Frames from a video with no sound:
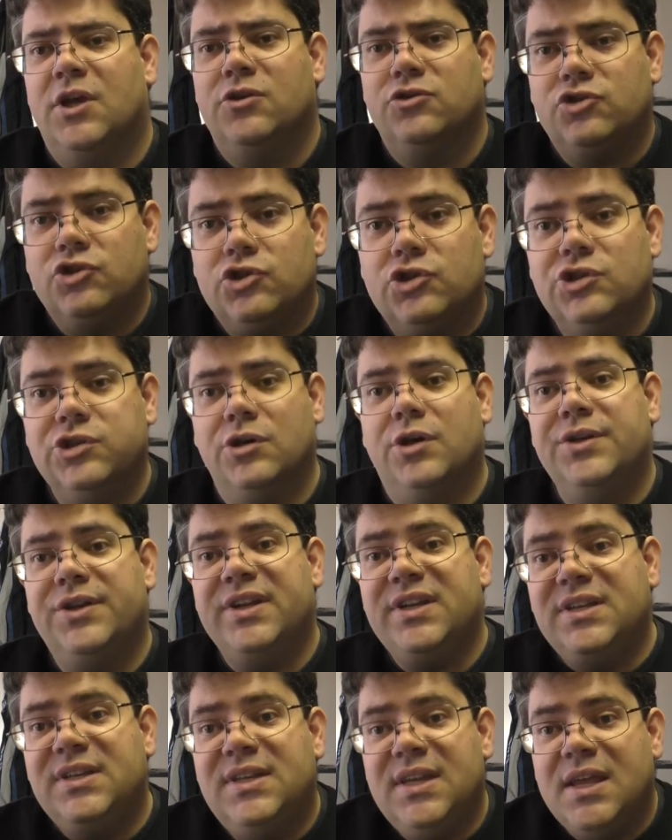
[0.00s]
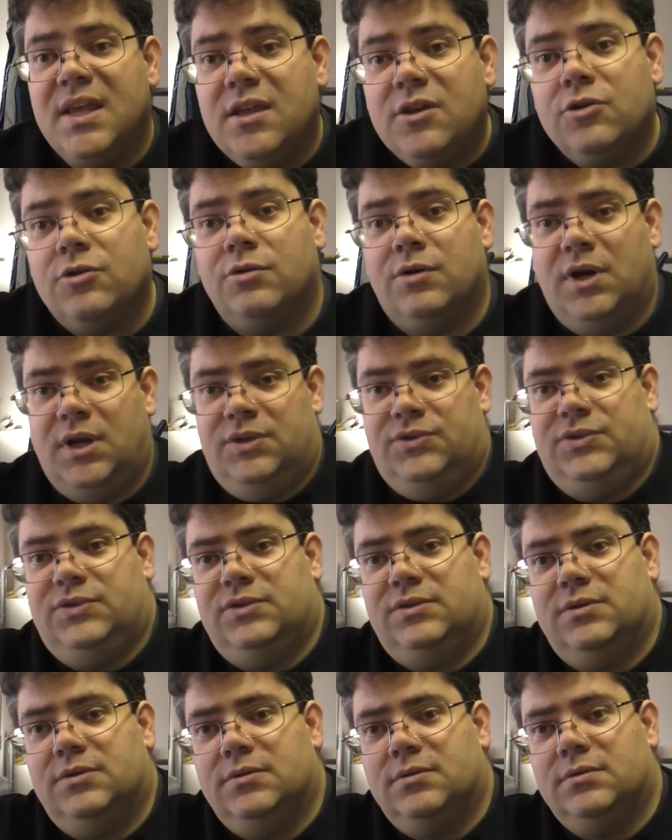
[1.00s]
should
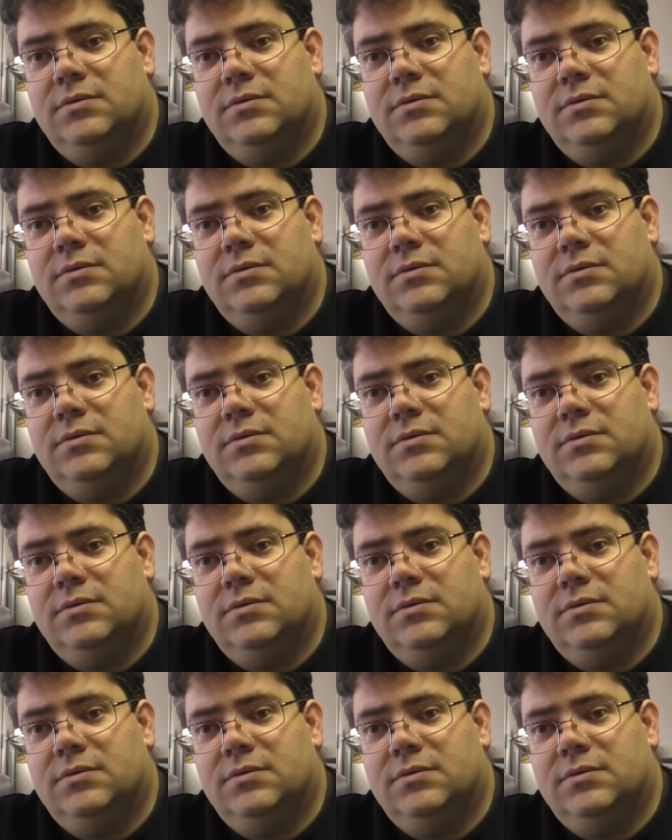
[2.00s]
decrease.